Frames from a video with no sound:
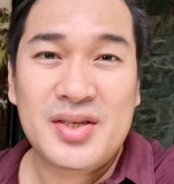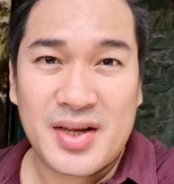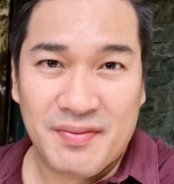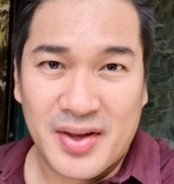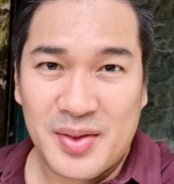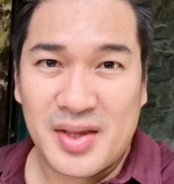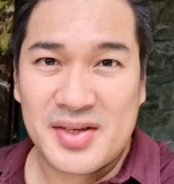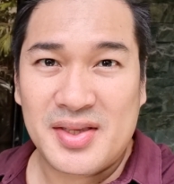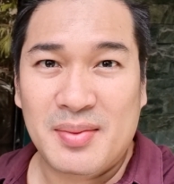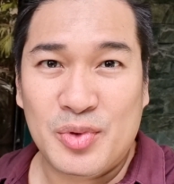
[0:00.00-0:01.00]
7. This
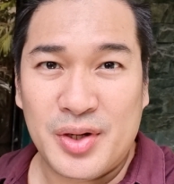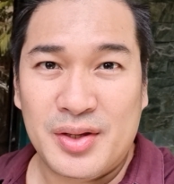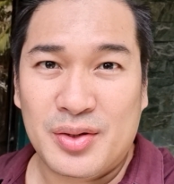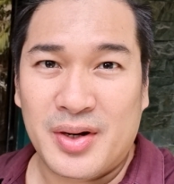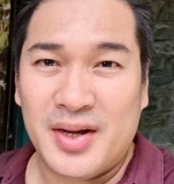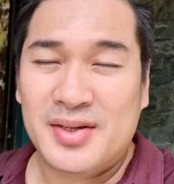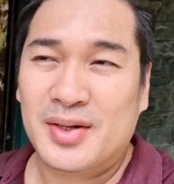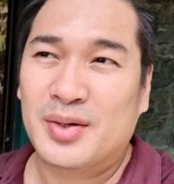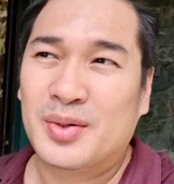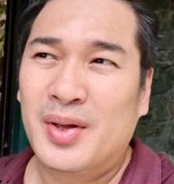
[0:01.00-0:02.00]
is the monitoring.
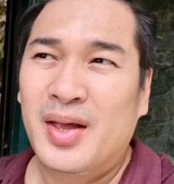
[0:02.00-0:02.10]
So